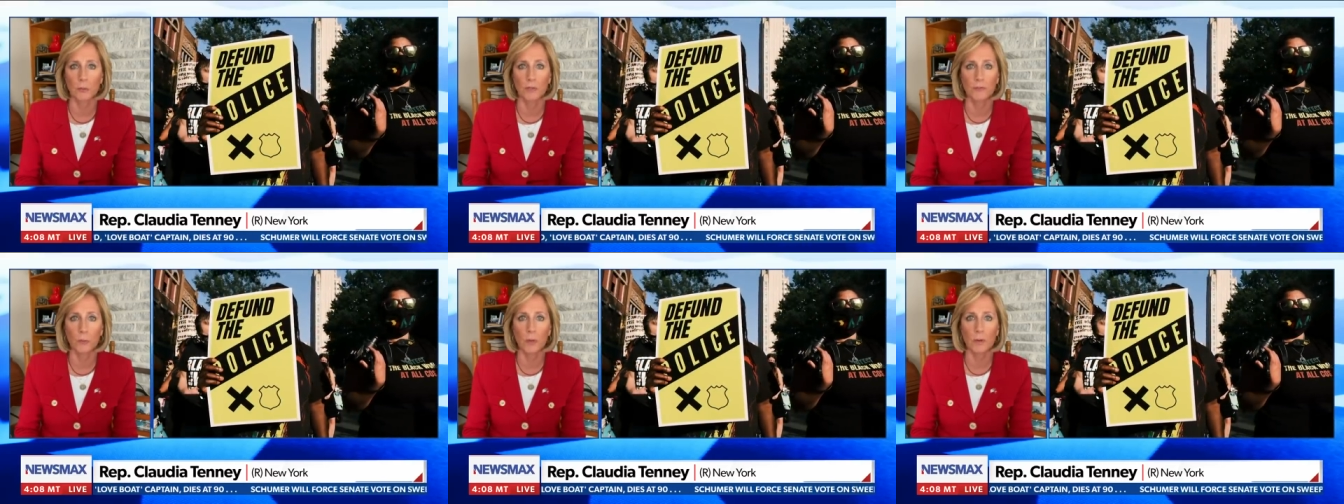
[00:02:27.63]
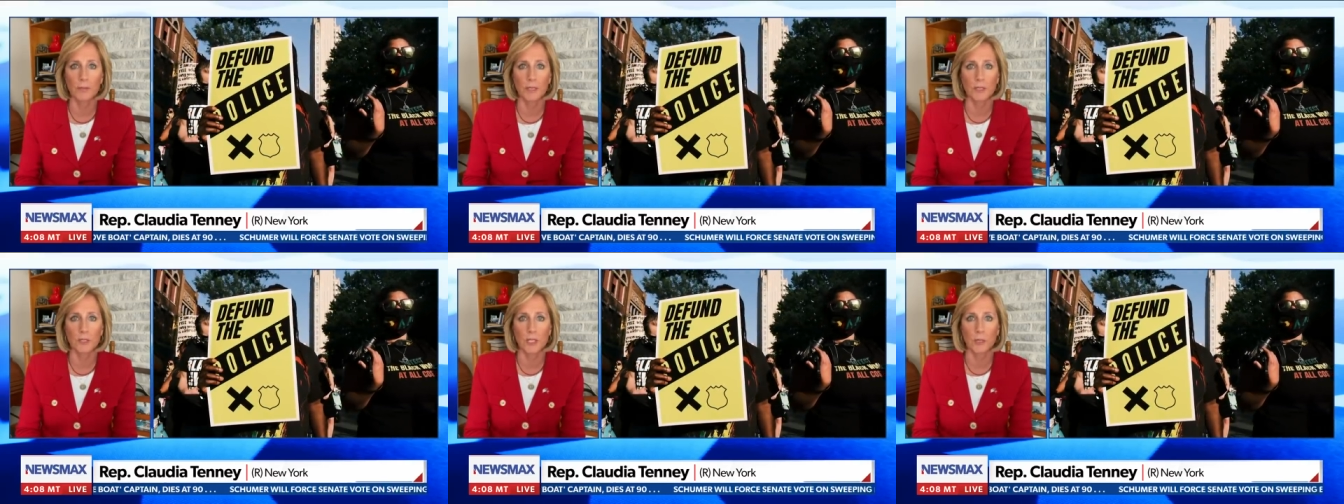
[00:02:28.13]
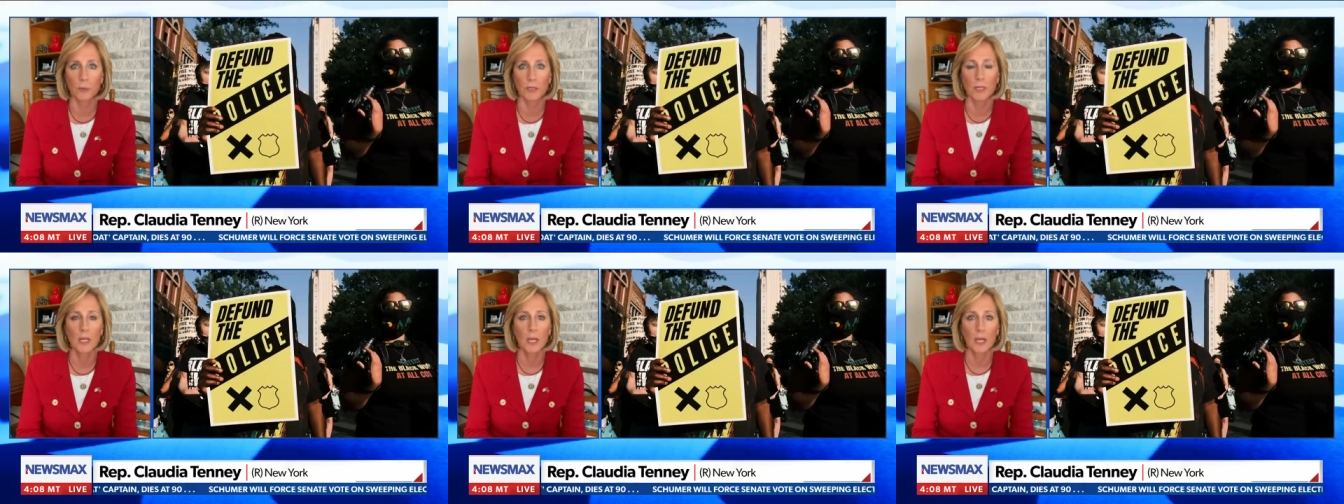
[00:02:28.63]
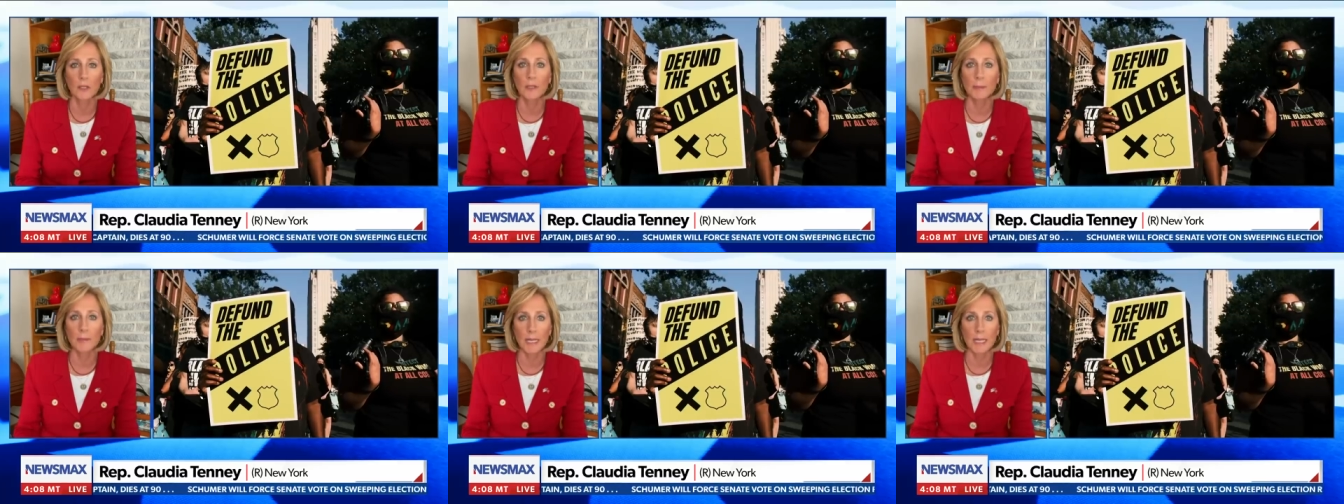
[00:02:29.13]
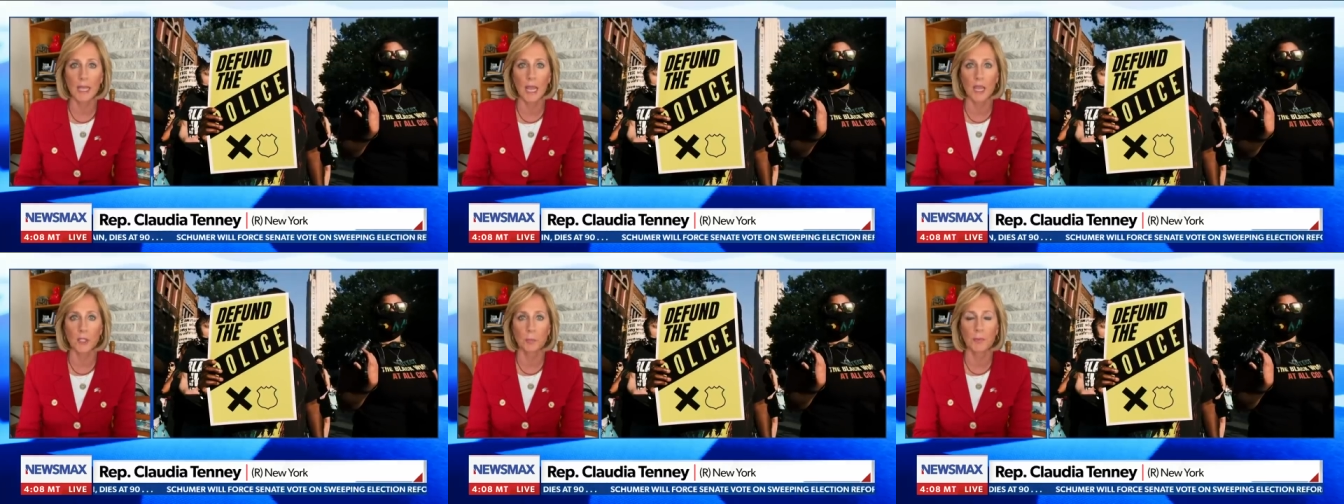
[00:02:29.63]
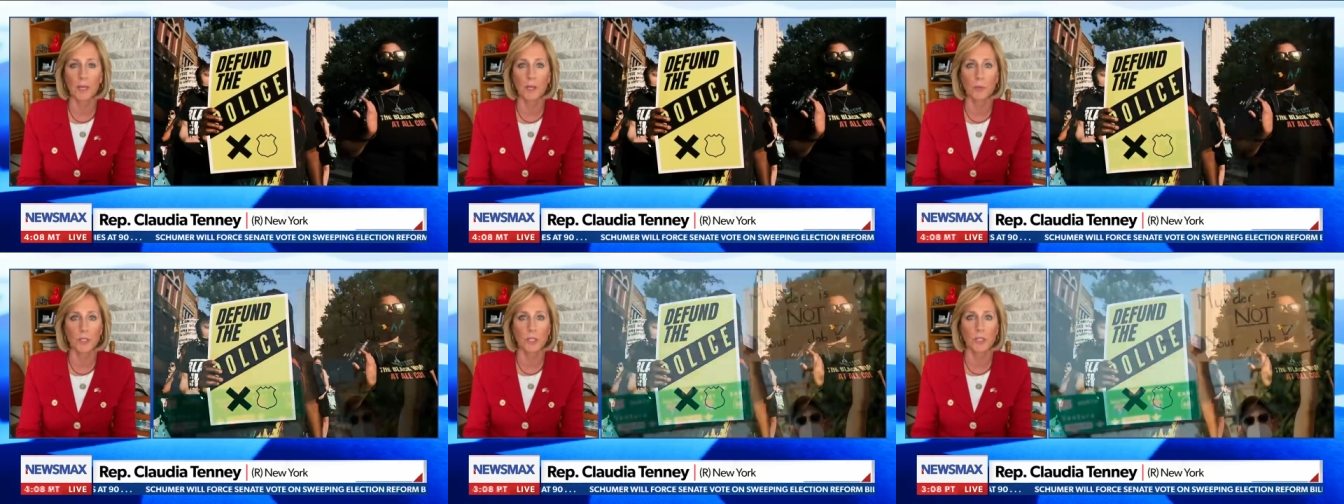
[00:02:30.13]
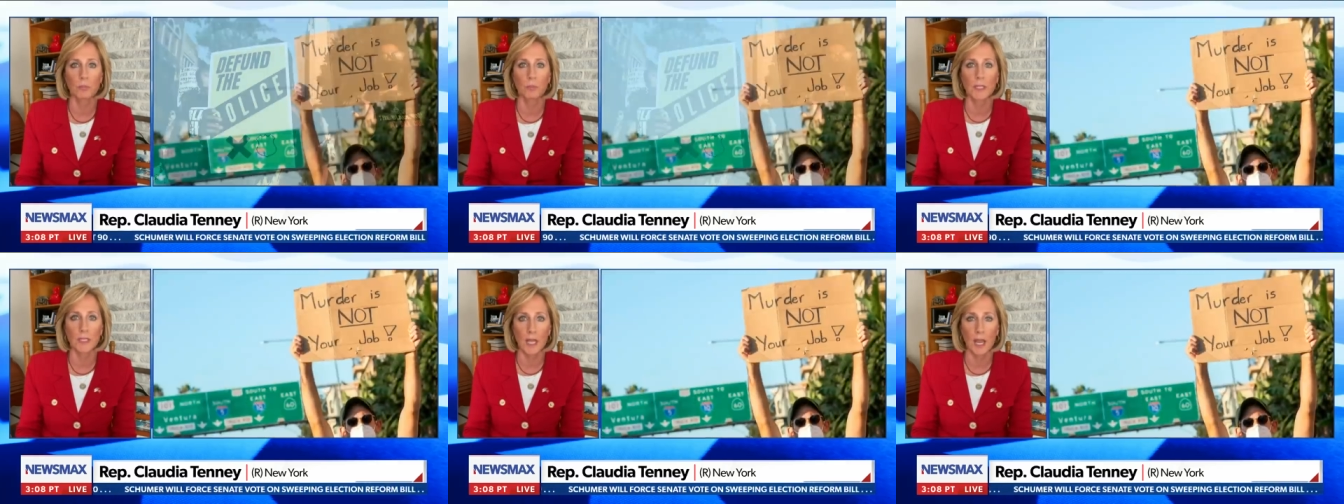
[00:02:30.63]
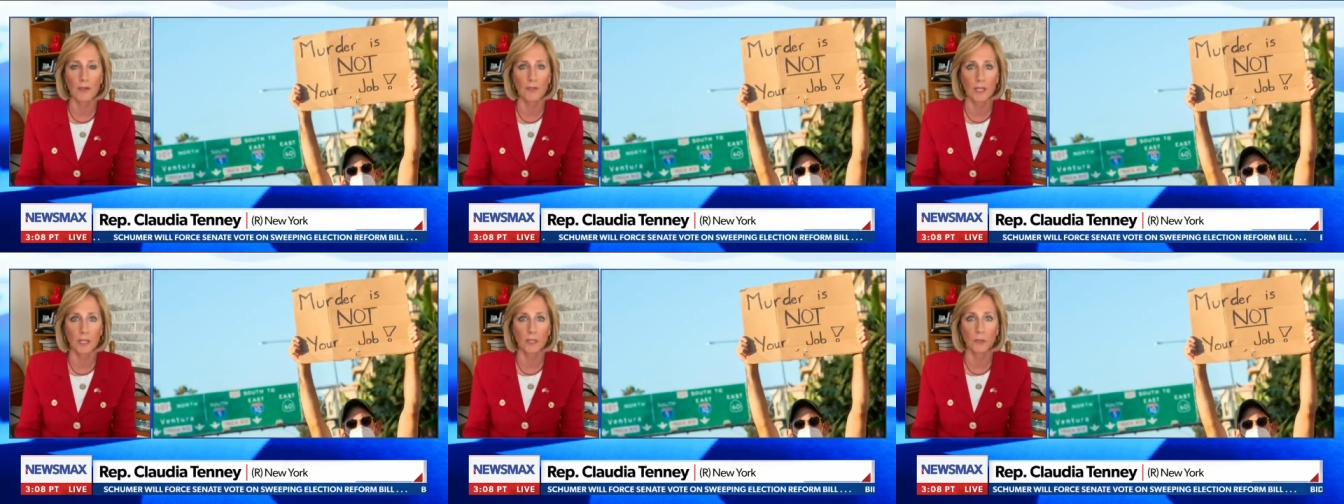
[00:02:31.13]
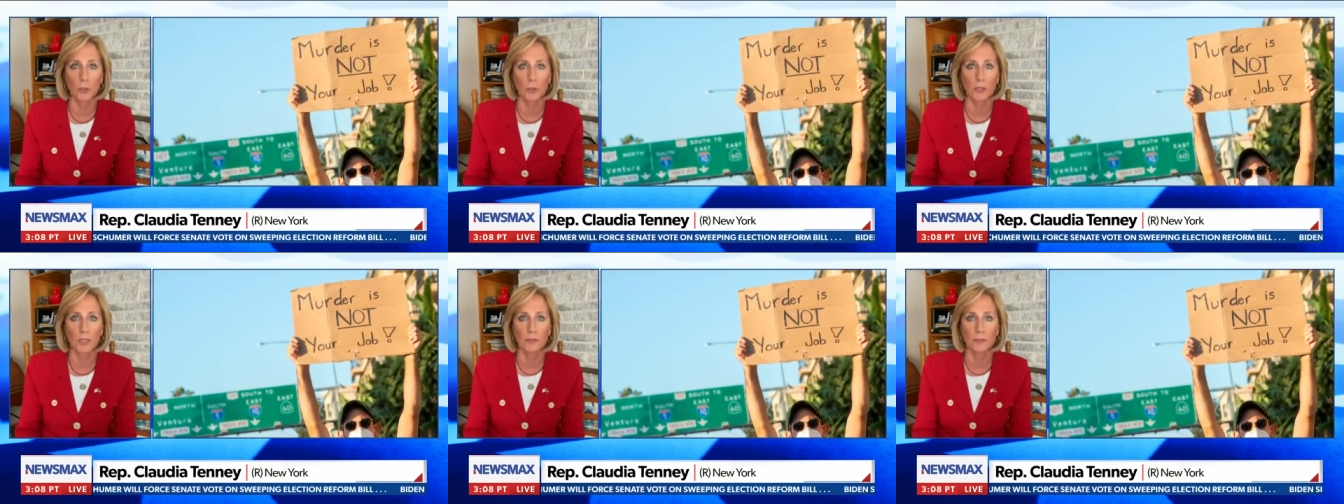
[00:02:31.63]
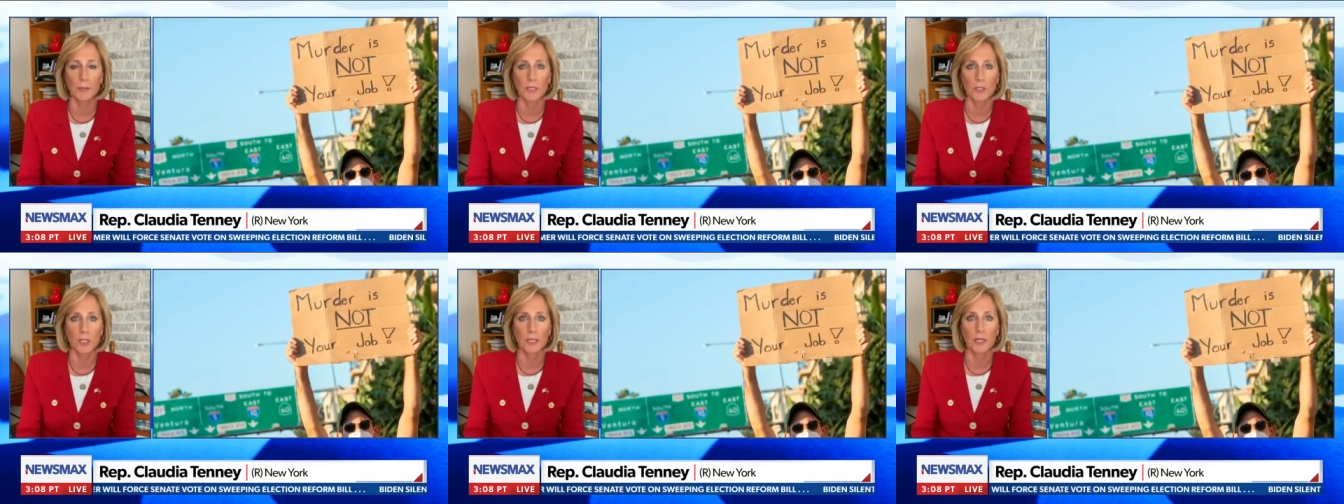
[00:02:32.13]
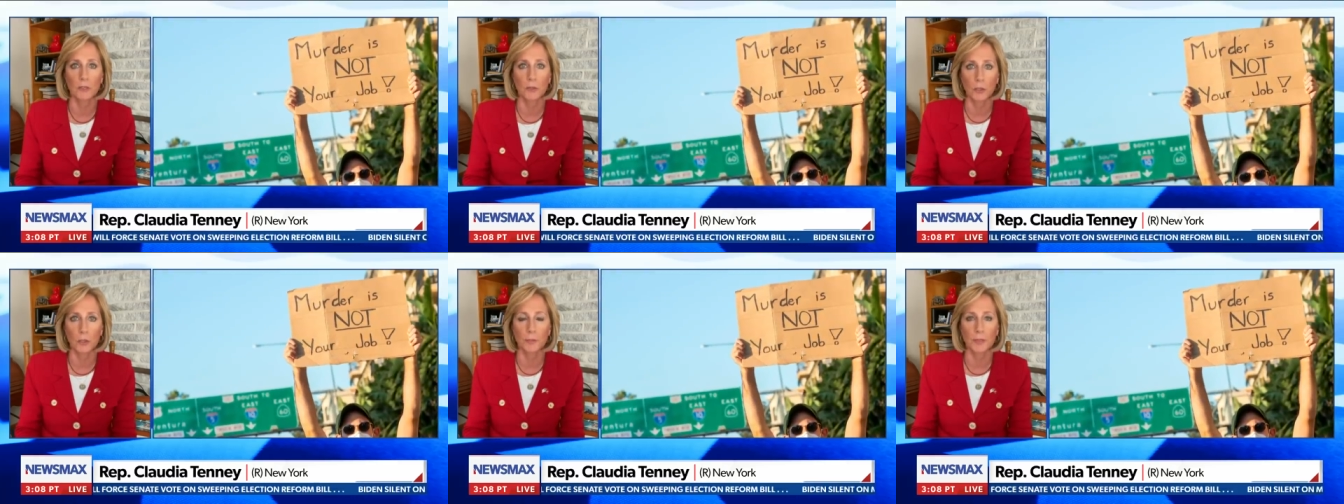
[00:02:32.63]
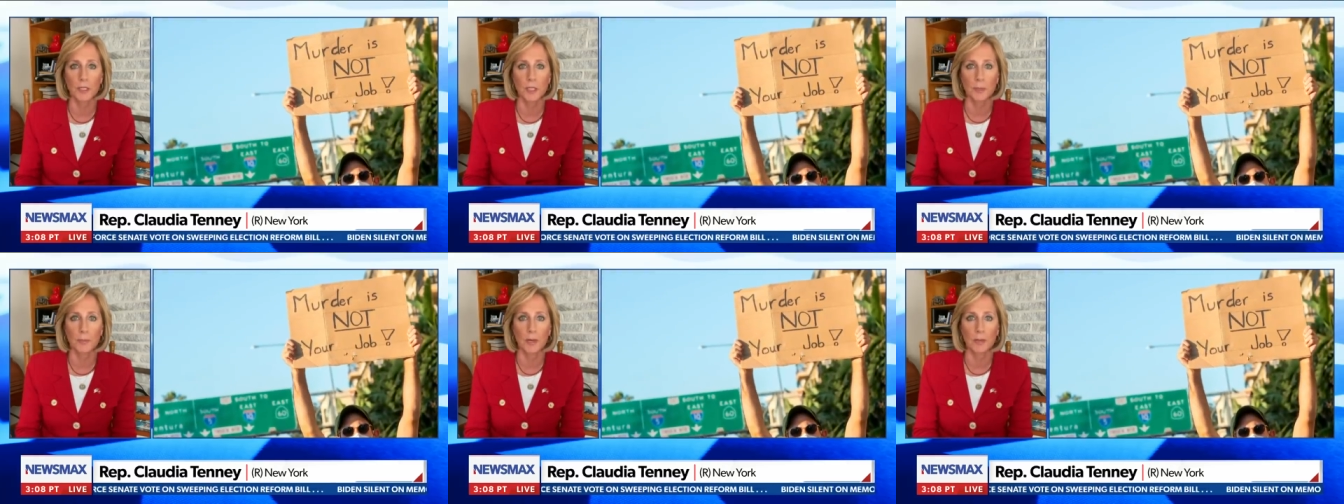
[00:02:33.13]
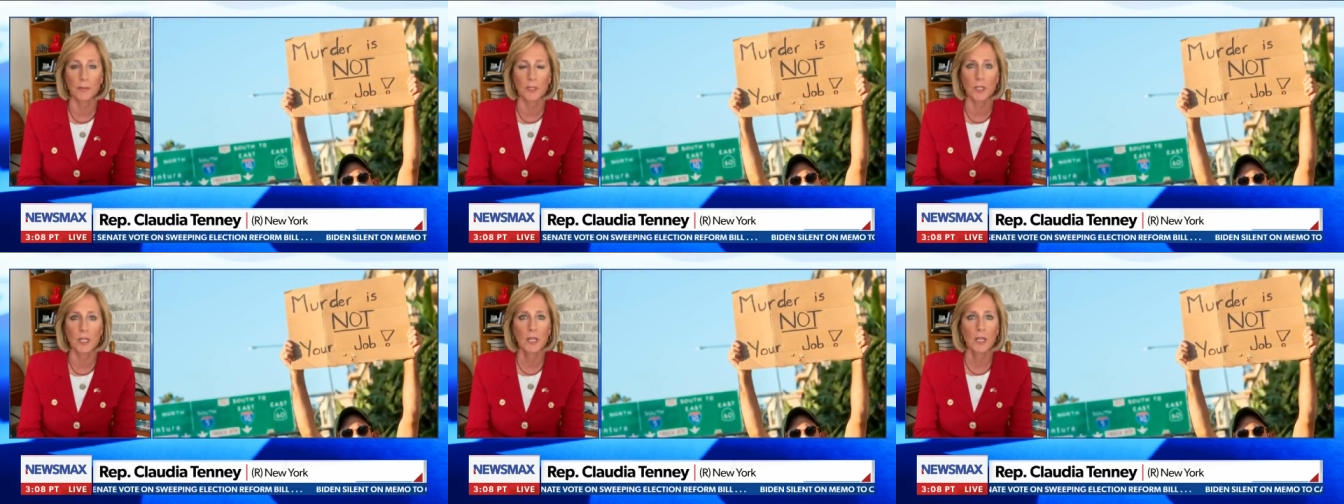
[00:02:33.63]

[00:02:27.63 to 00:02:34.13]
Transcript: reform bills that would eliminate cash bail, which has wreaked havoc on our local governments and on our local police departments.